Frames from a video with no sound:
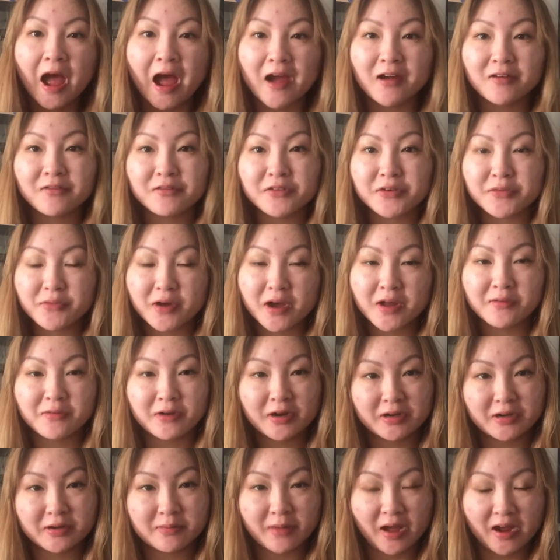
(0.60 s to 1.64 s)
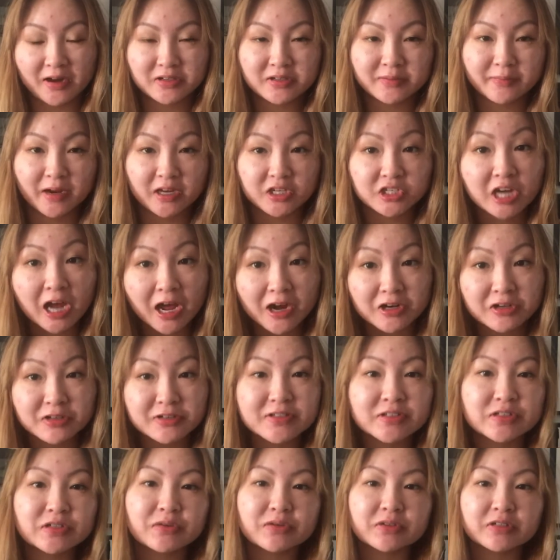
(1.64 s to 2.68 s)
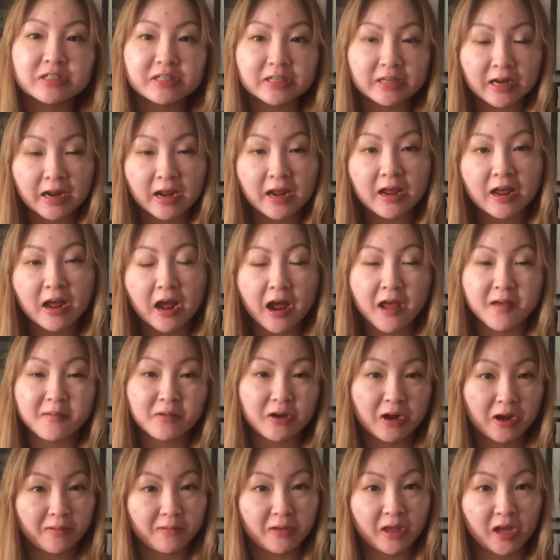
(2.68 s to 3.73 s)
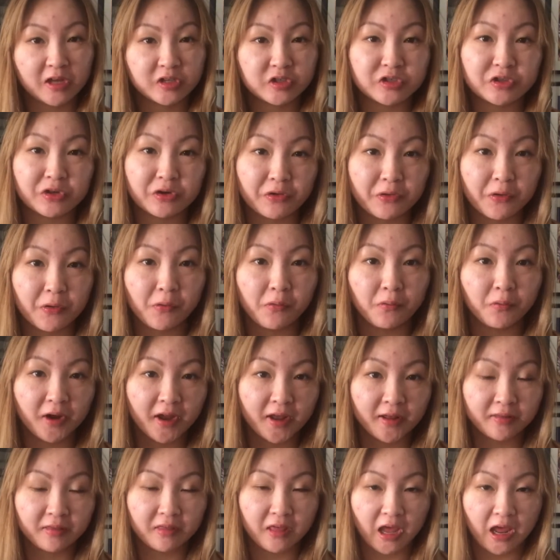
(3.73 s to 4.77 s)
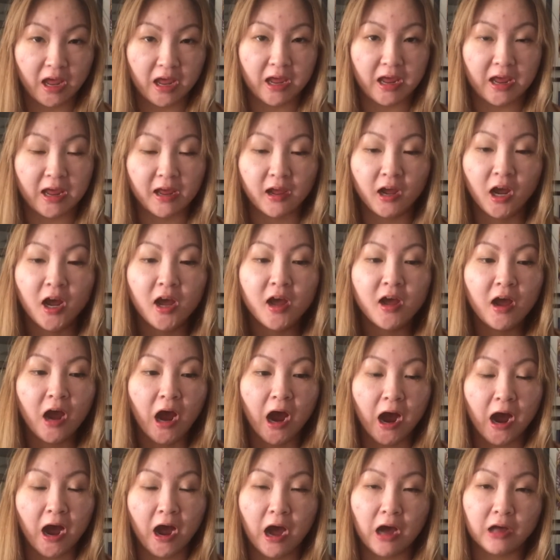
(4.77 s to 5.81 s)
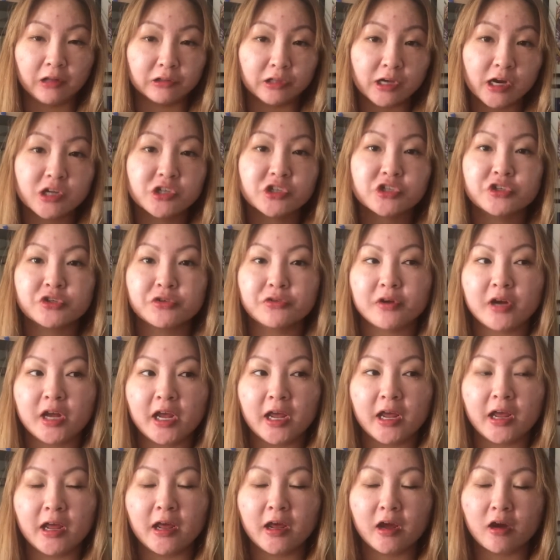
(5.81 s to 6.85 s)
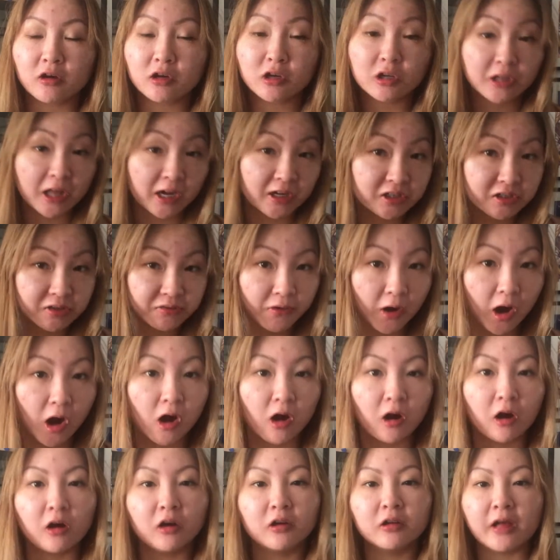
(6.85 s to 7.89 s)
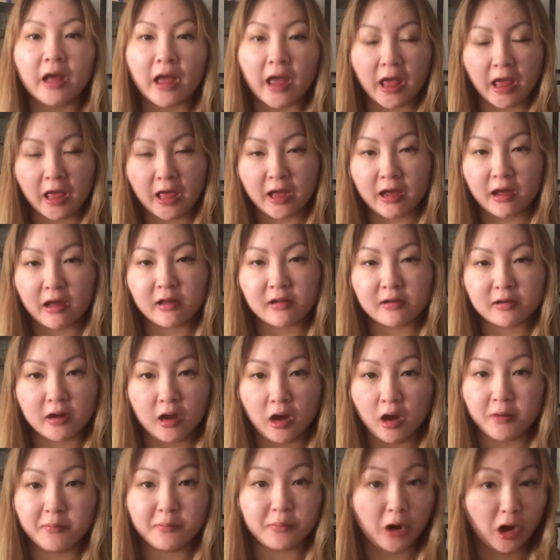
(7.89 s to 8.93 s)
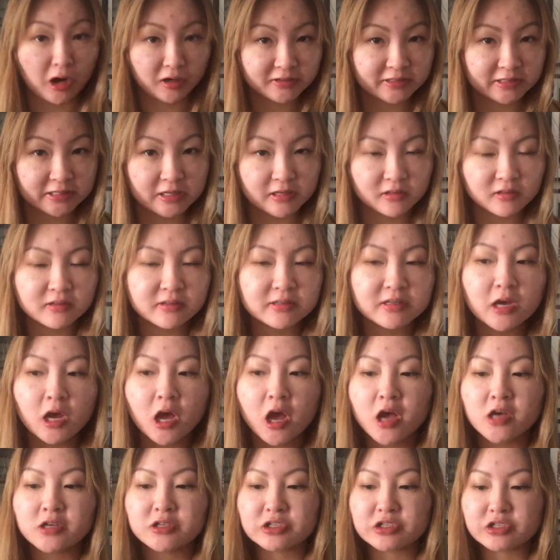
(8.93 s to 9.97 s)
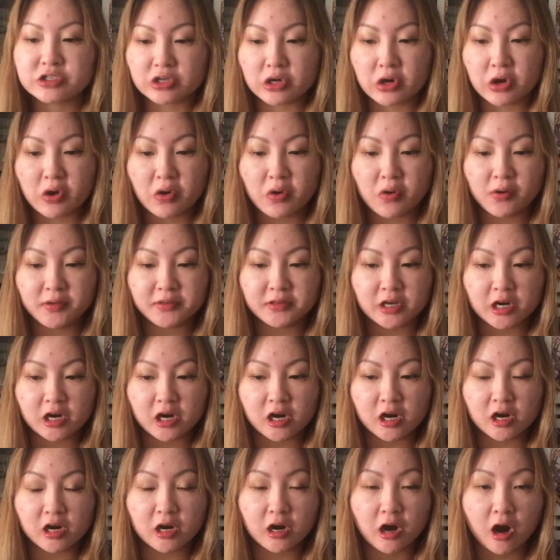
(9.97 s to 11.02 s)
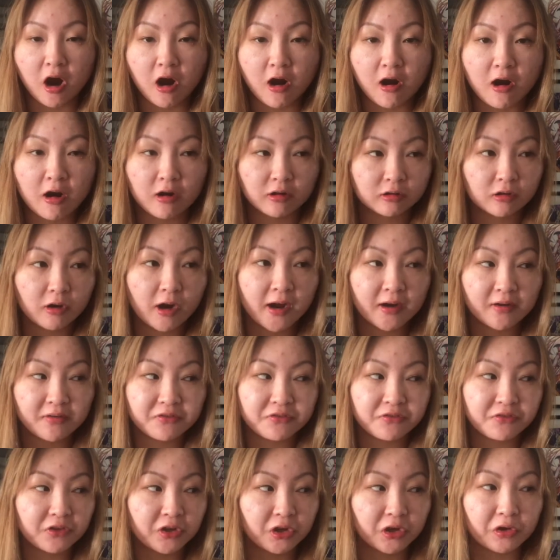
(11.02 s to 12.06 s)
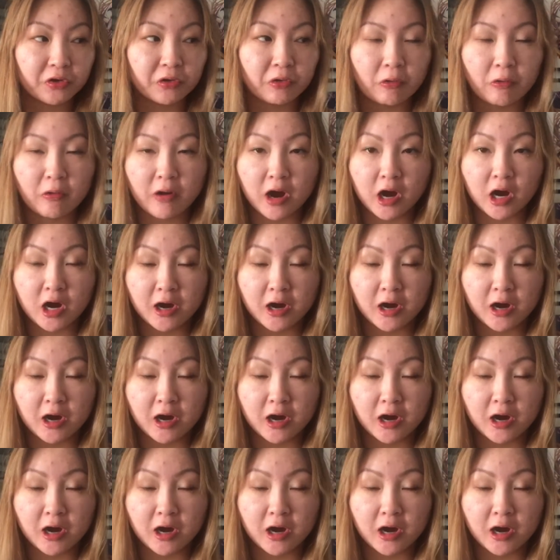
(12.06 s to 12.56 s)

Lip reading: Hi everyone, welcome back to my channel. So today I'm coming at you with a luxury collective haul and unboxings. So there are quite a few